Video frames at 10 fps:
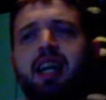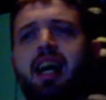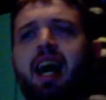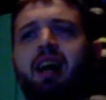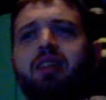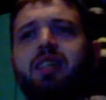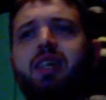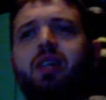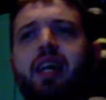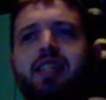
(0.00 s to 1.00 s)
I'll see you
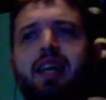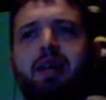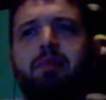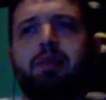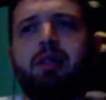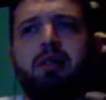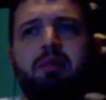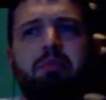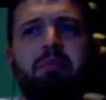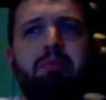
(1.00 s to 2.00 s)
next time.
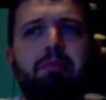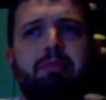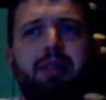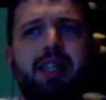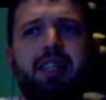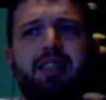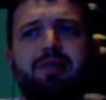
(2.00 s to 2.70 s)
Peace.